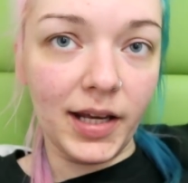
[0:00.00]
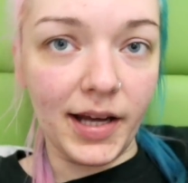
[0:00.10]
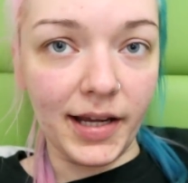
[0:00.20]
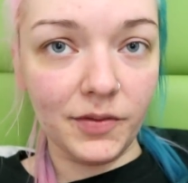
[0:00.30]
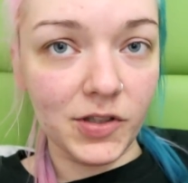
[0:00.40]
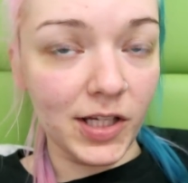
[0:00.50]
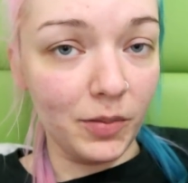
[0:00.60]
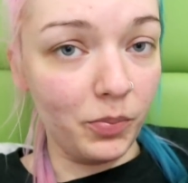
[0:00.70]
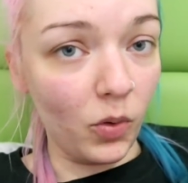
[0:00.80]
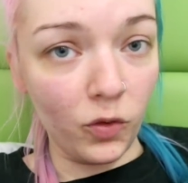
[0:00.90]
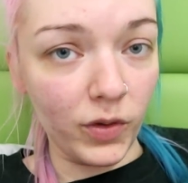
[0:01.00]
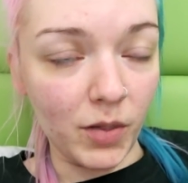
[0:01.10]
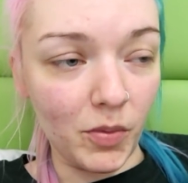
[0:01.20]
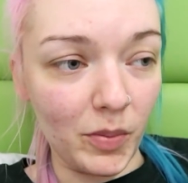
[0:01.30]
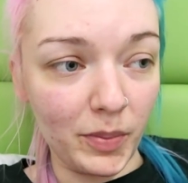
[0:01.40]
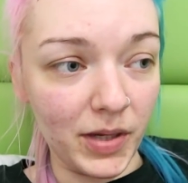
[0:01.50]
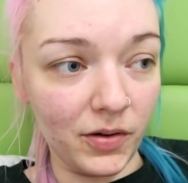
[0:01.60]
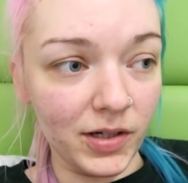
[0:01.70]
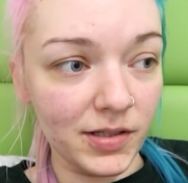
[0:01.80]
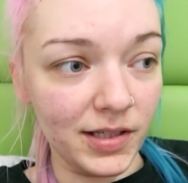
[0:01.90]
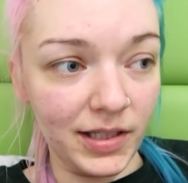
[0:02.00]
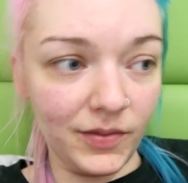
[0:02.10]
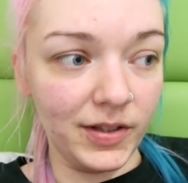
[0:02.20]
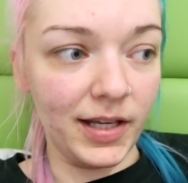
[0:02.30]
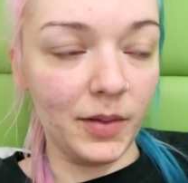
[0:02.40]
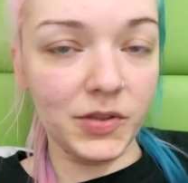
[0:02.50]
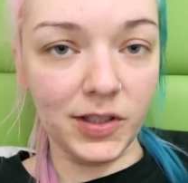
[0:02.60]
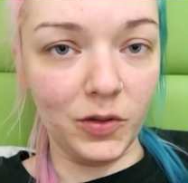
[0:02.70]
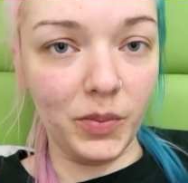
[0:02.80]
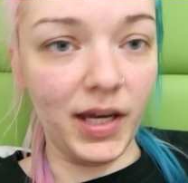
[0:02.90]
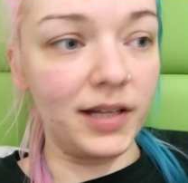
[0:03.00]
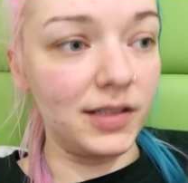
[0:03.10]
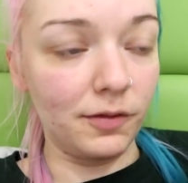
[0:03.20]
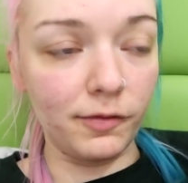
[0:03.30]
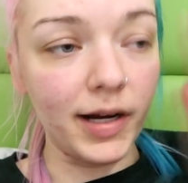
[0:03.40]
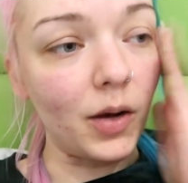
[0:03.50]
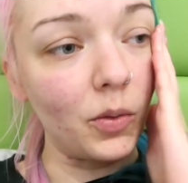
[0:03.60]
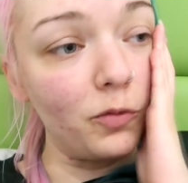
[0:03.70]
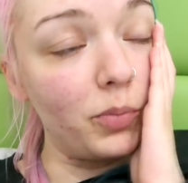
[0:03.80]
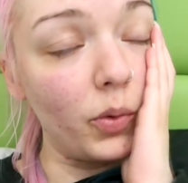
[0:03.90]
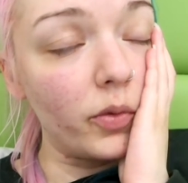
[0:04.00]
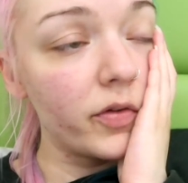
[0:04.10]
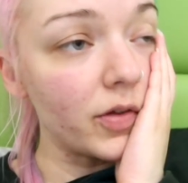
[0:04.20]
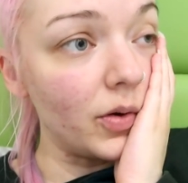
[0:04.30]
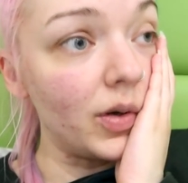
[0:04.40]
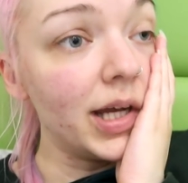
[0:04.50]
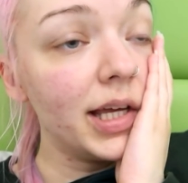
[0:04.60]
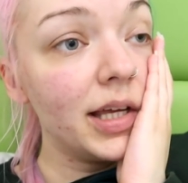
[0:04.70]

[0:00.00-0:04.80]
and I have to take both when I'm on my period, and even then I'm still in pain, and I've run out of both. So